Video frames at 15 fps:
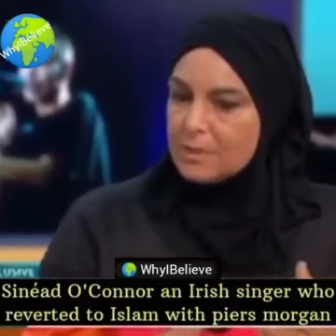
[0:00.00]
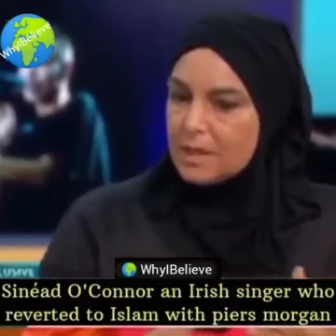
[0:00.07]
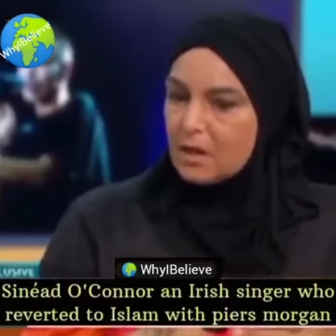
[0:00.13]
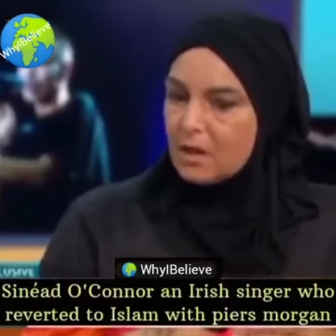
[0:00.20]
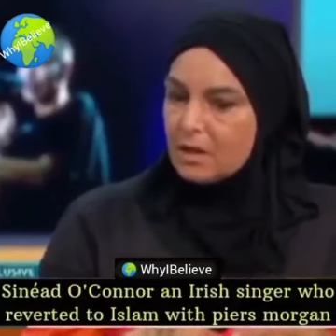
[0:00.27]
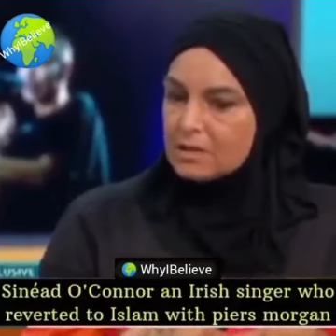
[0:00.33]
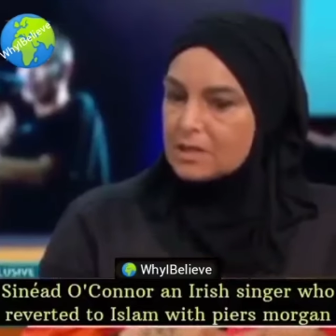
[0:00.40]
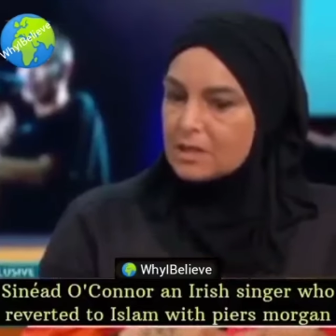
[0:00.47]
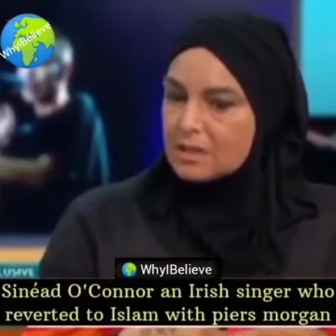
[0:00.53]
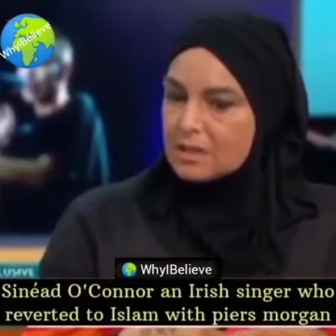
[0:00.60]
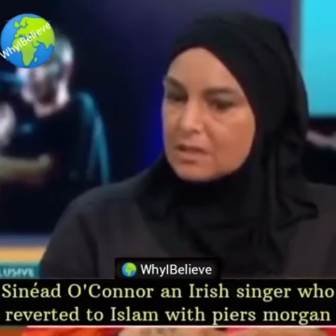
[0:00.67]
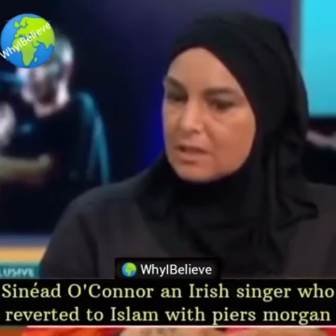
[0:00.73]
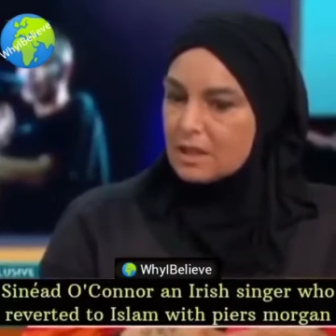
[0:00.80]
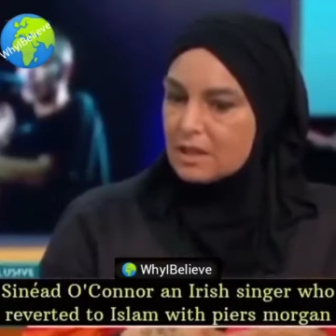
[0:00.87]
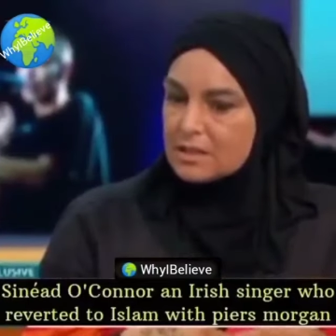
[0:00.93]
Because
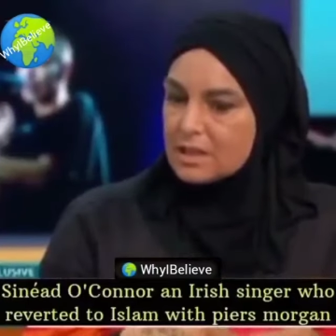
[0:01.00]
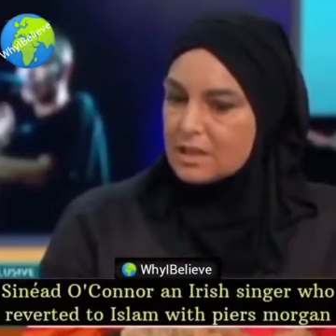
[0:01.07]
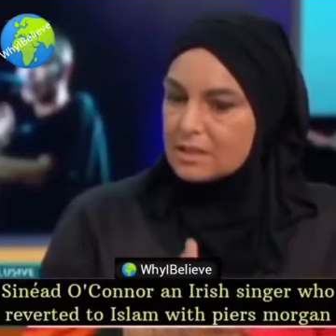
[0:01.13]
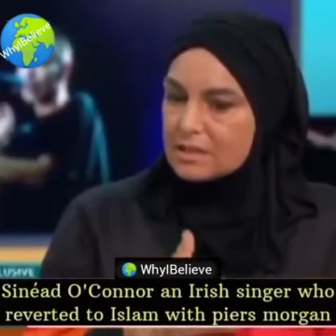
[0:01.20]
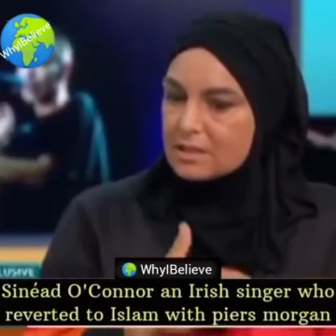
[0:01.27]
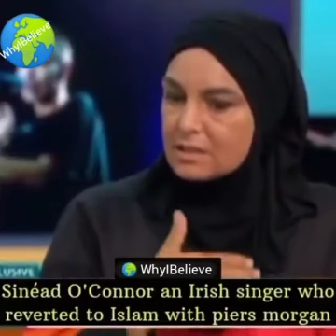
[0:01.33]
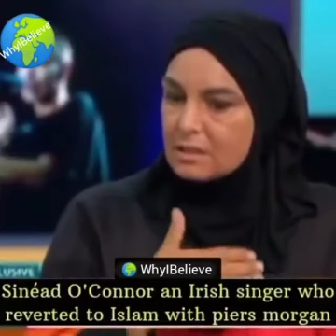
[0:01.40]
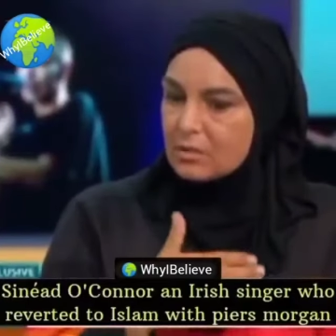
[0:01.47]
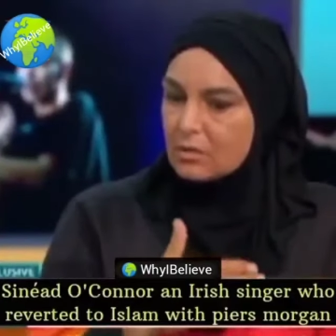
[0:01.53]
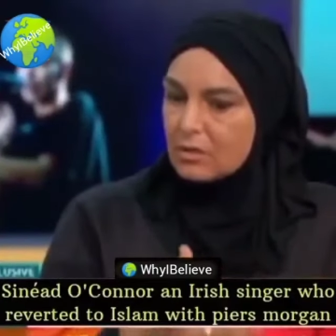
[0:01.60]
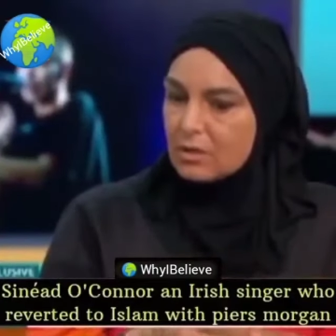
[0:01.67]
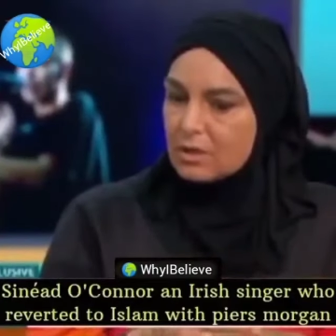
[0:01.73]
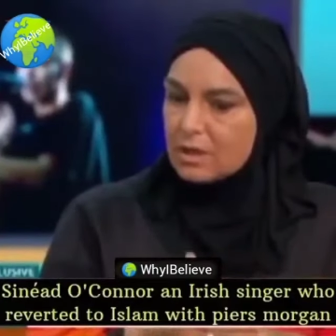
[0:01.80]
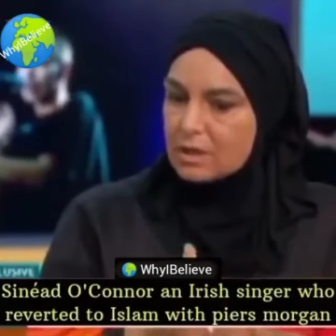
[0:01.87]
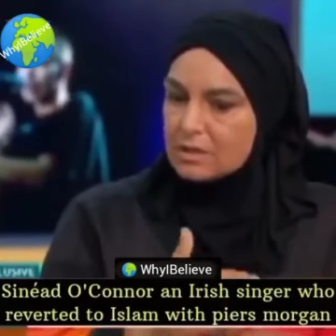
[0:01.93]
it exists
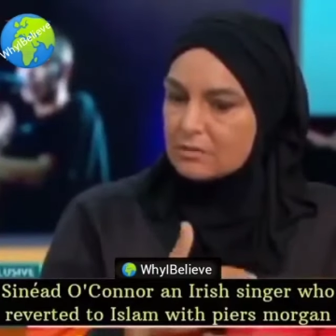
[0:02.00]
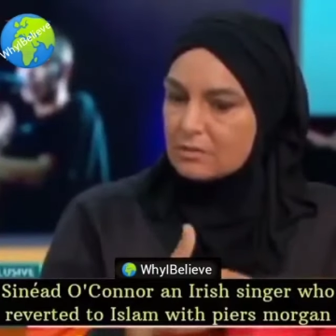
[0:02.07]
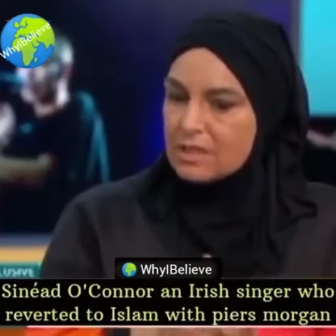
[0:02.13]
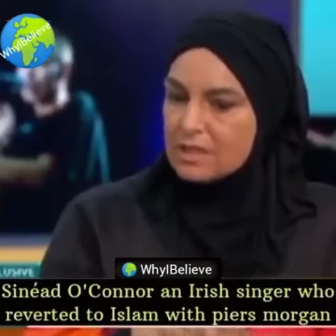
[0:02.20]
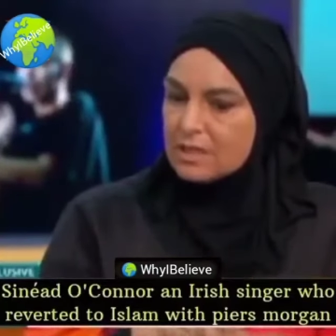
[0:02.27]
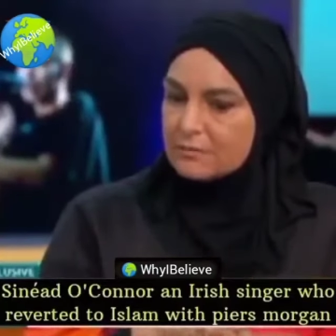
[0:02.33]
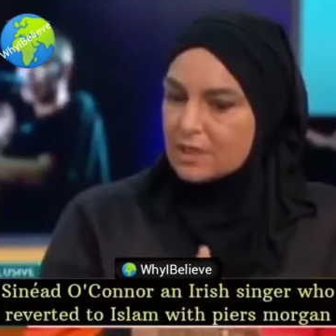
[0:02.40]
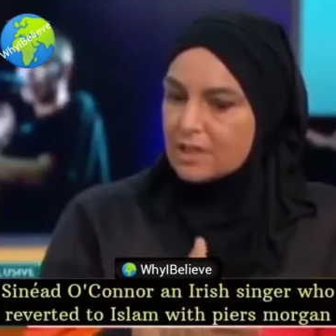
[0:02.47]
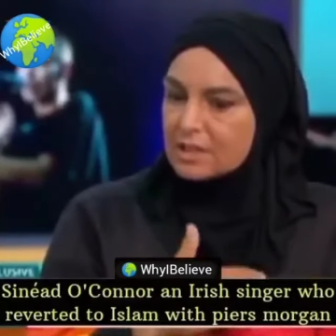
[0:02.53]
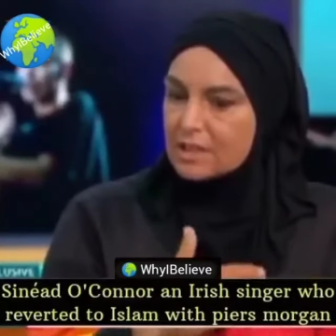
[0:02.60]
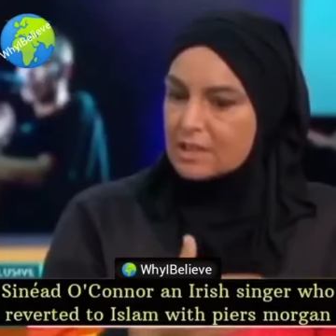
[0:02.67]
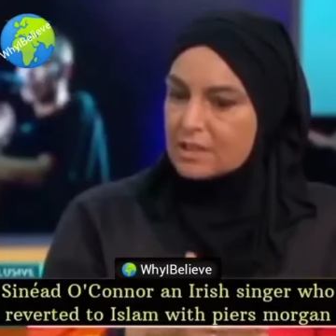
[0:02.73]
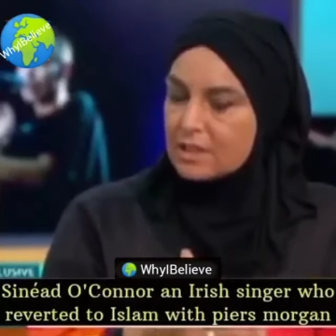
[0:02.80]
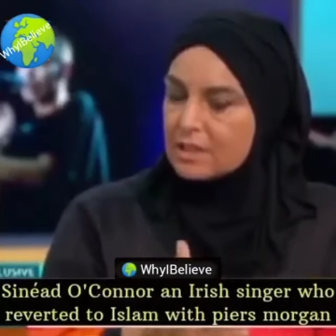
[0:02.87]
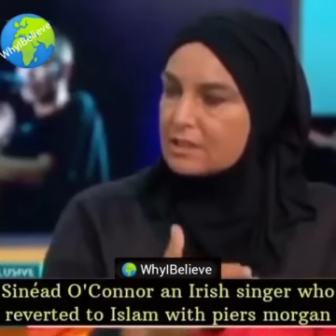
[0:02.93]
its reason for
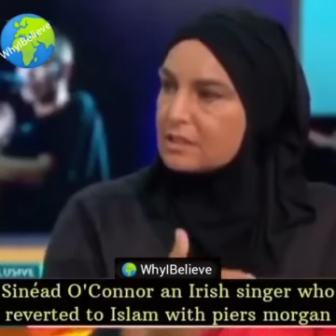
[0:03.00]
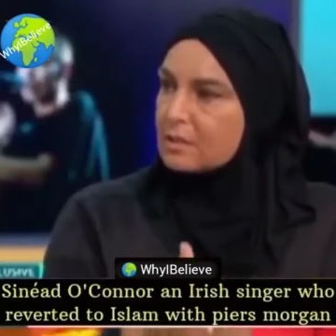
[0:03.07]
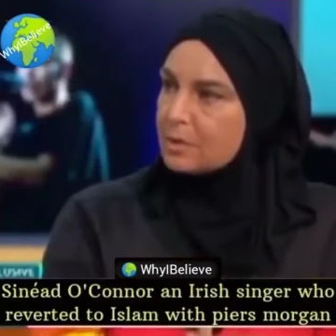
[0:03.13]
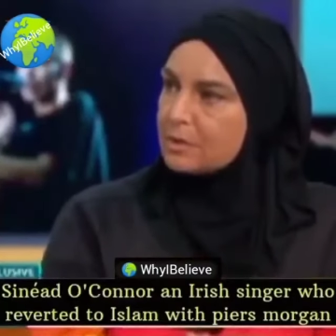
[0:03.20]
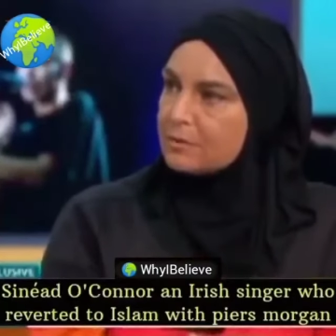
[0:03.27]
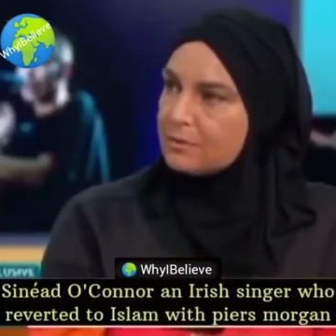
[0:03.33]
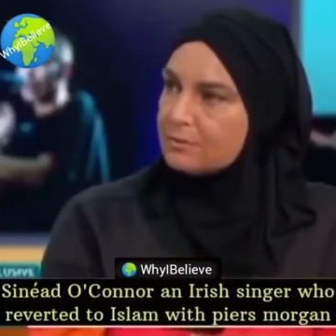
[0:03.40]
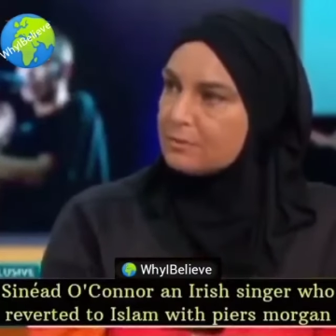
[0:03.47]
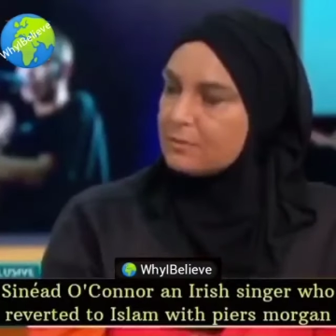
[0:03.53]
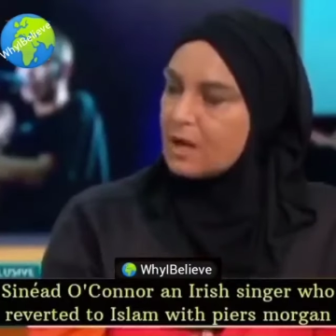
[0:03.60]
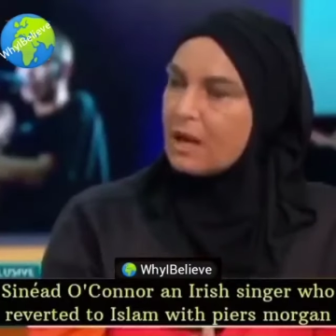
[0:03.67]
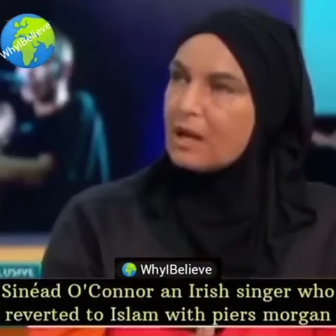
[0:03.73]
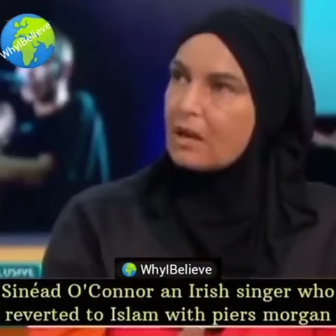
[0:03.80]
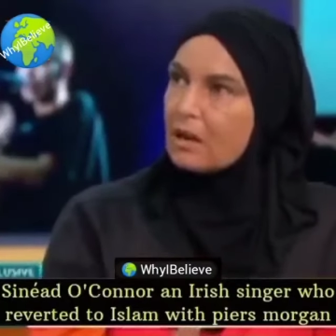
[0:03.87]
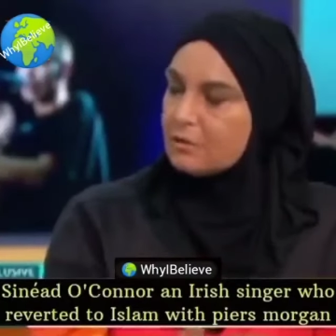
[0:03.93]
existing is to
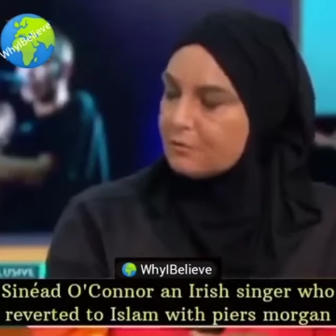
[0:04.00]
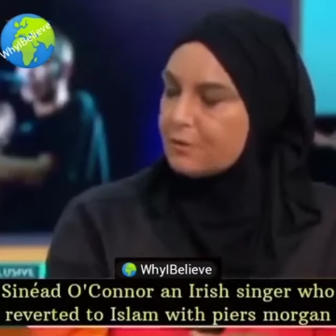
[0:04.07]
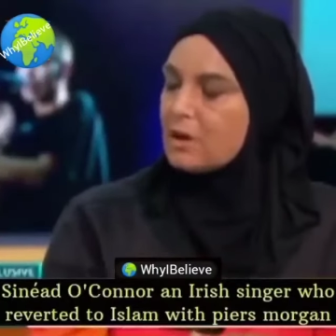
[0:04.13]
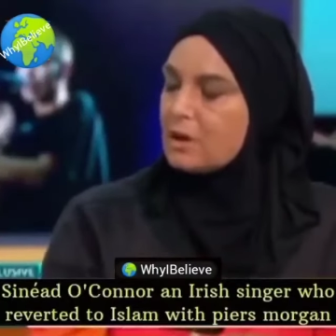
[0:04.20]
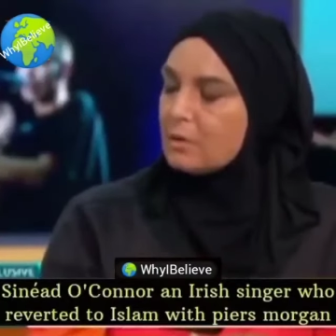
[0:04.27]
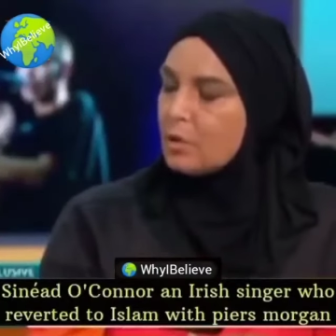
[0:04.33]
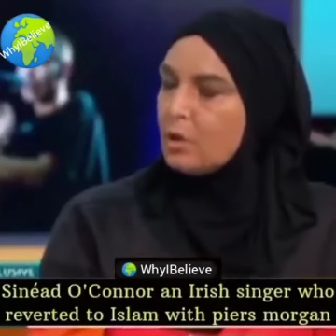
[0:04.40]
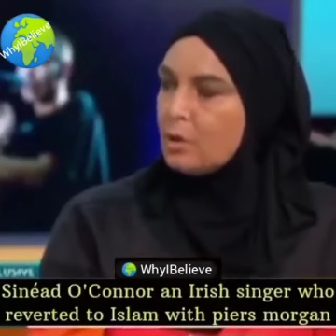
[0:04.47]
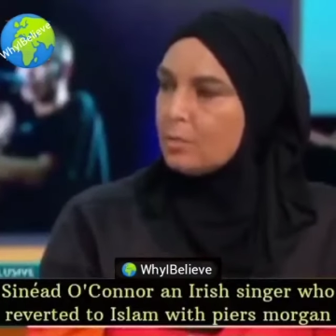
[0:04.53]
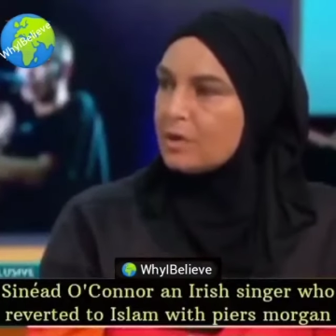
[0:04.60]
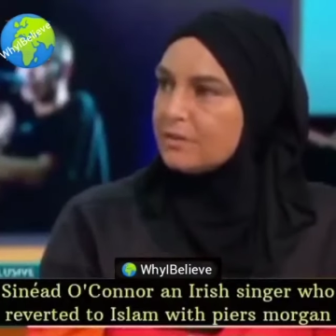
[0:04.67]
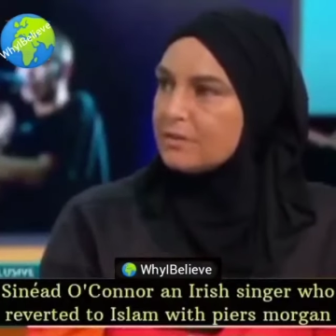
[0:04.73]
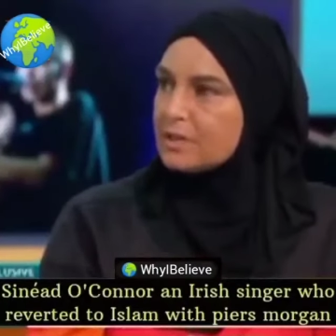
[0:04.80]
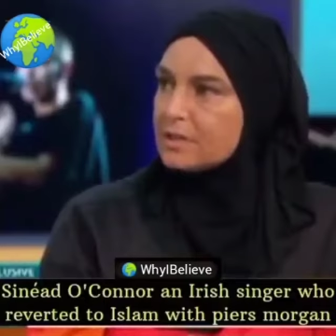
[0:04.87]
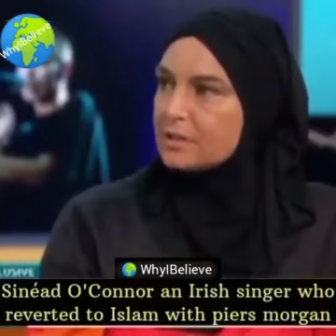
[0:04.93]
confirm all
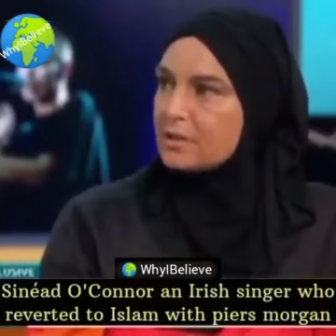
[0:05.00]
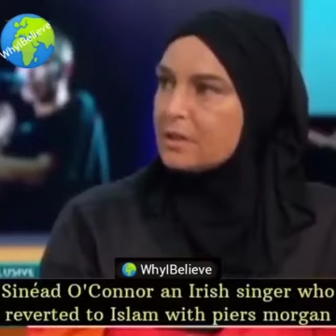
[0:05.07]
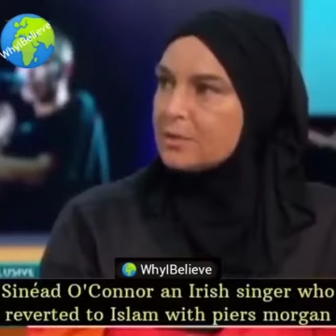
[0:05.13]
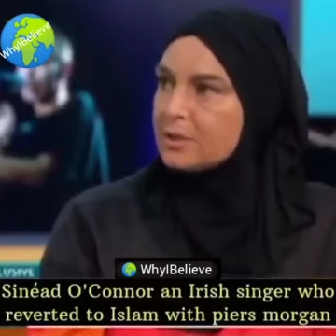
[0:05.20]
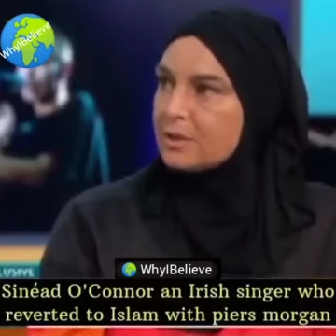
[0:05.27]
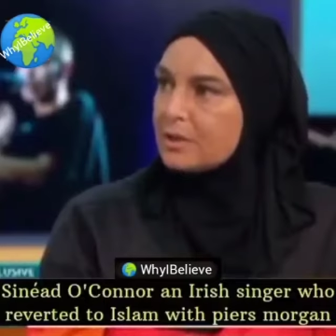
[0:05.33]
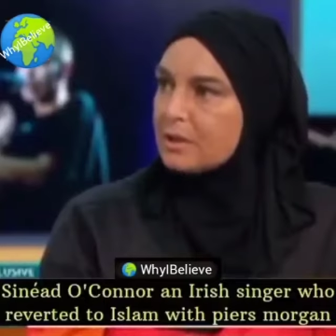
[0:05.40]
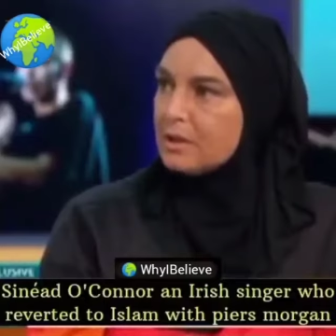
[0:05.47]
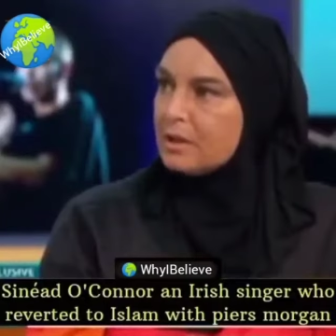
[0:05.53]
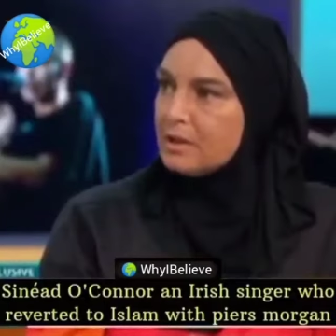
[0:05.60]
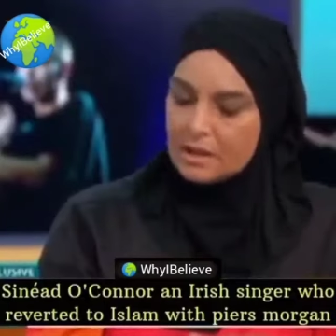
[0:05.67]
previous scripture.